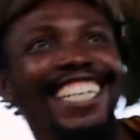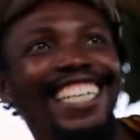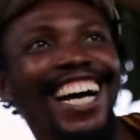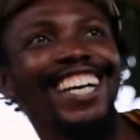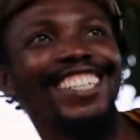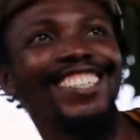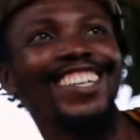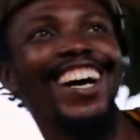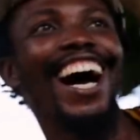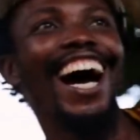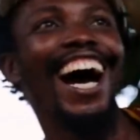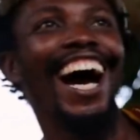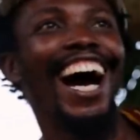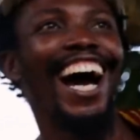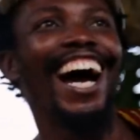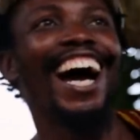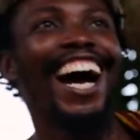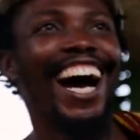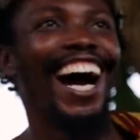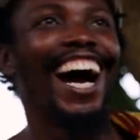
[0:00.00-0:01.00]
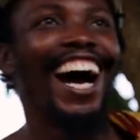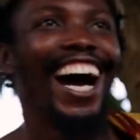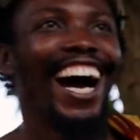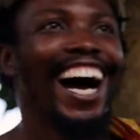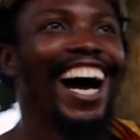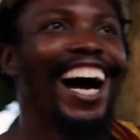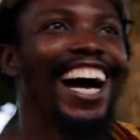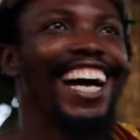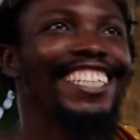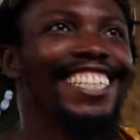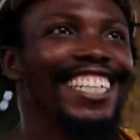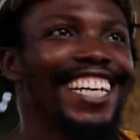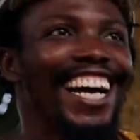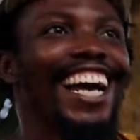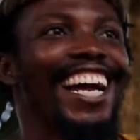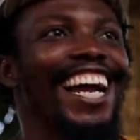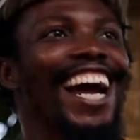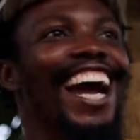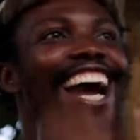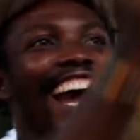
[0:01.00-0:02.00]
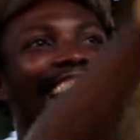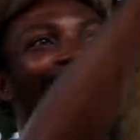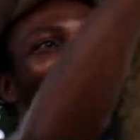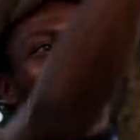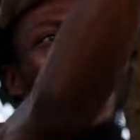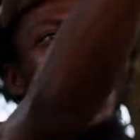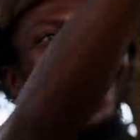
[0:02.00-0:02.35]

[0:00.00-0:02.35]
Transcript: Nice one. Yeah, yeah.